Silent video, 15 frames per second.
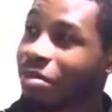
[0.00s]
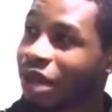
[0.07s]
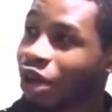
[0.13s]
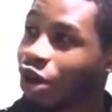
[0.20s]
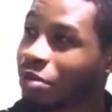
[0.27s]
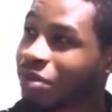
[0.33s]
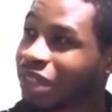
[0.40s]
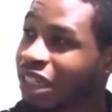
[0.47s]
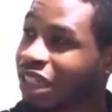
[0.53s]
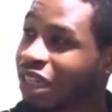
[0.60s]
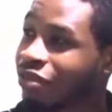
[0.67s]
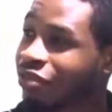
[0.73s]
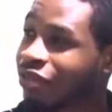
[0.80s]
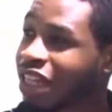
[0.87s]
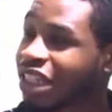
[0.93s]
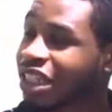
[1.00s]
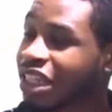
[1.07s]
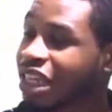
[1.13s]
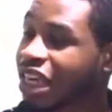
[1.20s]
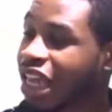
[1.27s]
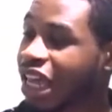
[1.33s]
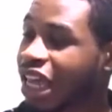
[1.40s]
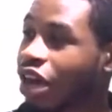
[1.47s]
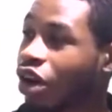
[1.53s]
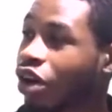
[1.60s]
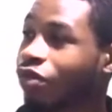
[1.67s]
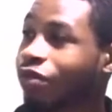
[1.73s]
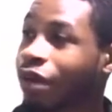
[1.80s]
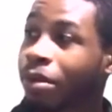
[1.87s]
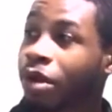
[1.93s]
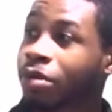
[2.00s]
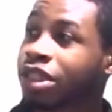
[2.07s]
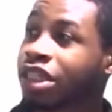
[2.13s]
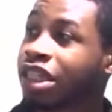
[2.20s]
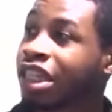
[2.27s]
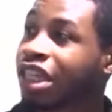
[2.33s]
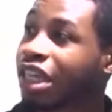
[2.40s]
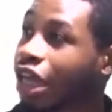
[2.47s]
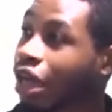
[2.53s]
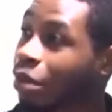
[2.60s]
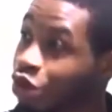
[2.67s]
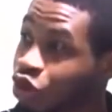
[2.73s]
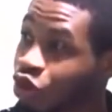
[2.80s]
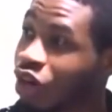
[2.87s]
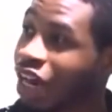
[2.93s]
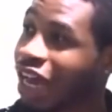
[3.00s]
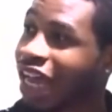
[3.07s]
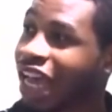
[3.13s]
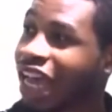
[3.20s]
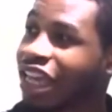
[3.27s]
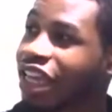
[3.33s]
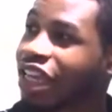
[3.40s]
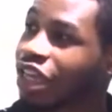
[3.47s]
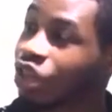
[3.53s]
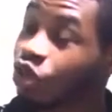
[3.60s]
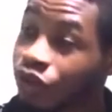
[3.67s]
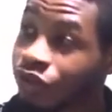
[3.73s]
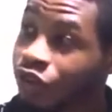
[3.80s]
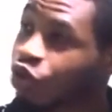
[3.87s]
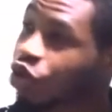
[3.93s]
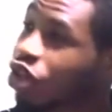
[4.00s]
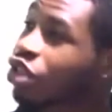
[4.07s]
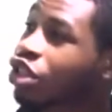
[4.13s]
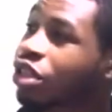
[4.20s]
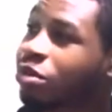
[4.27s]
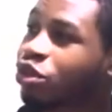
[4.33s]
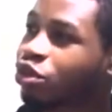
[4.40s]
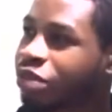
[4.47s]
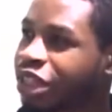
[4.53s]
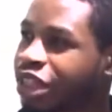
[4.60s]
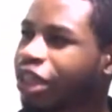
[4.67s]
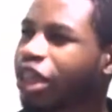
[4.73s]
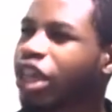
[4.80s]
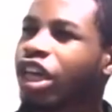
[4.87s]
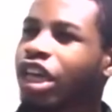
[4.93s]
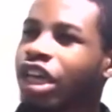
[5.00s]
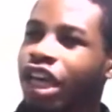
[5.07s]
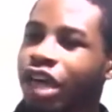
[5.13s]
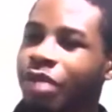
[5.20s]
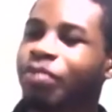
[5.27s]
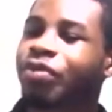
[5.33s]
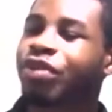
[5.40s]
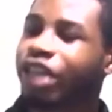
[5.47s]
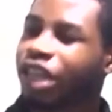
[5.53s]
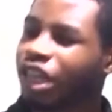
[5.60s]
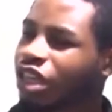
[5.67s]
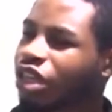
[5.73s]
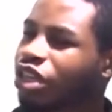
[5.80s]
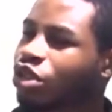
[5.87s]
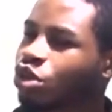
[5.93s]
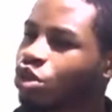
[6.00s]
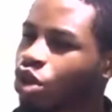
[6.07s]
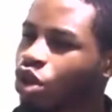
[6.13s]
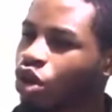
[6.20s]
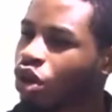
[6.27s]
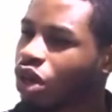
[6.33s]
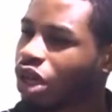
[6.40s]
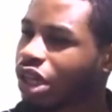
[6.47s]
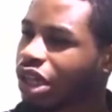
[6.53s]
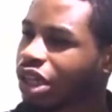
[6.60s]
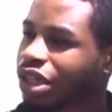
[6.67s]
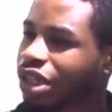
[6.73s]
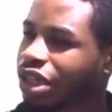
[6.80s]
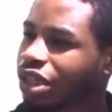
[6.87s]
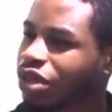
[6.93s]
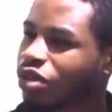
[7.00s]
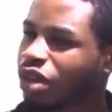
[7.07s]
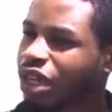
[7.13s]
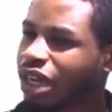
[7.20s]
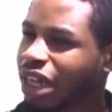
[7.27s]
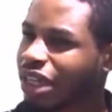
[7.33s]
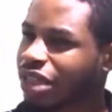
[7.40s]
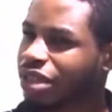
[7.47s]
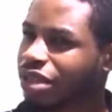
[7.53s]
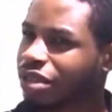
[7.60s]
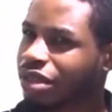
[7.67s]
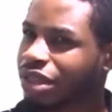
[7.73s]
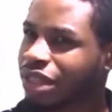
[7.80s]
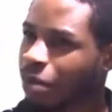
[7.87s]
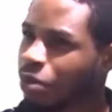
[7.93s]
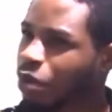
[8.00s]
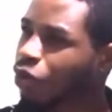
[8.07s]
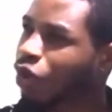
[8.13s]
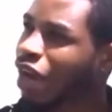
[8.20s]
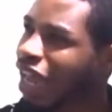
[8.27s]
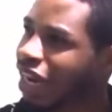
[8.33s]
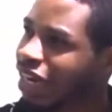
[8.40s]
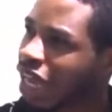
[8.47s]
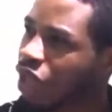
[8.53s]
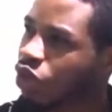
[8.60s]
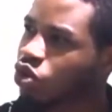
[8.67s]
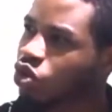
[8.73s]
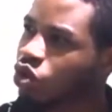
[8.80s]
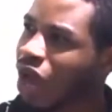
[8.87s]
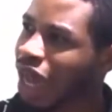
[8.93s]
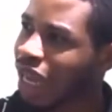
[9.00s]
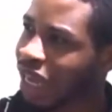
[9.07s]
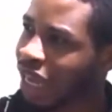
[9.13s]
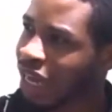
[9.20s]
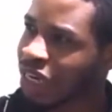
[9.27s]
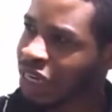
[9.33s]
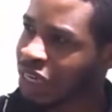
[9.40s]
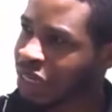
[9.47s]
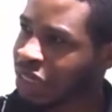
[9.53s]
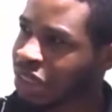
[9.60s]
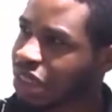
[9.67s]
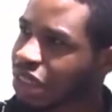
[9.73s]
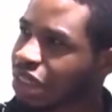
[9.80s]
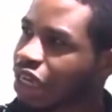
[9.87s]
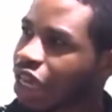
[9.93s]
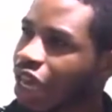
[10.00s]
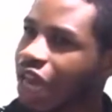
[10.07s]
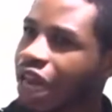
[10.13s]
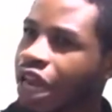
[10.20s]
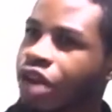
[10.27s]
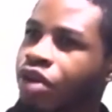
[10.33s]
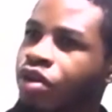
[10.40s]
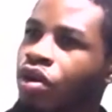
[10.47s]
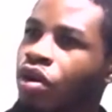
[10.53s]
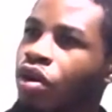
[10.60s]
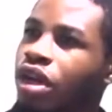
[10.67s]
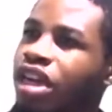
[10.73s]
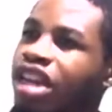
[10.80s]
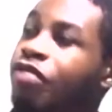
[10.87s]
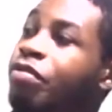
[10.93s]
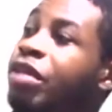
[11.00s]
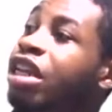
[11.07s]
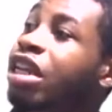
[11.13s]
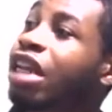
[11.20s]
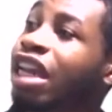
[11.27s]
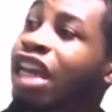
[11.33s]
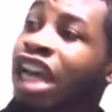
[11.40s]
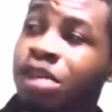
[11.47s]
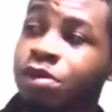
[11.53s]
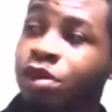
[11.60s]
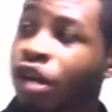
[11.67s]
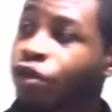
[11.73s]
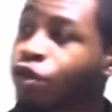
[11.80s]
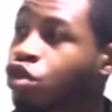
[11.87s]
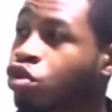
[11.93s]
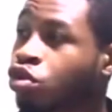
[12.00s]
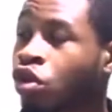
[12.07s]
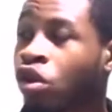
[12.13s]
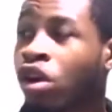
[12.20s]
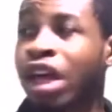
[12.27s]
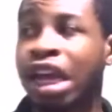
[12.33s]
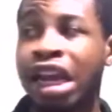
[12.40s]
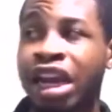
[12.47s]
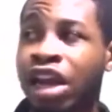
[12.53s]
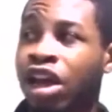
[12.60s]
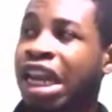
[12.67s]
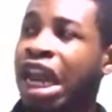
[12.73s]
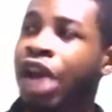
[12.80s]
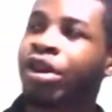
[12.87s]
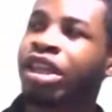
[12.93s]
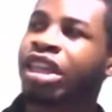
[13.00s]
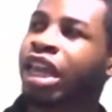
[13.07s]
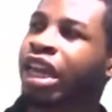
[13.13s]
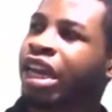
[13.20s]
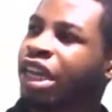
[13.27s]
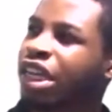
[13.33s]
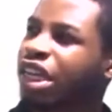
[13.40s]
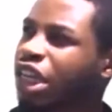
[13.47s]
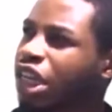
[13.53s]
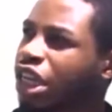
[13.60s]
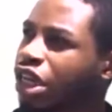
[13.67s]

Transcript: helped in inventing the fiber optic. I mean, you know that guy. Maybe introduce him to me. Yeah. So looking at some people like that who are Ghanaians, and then they've been in the diaspora for so long, and then now they are returning.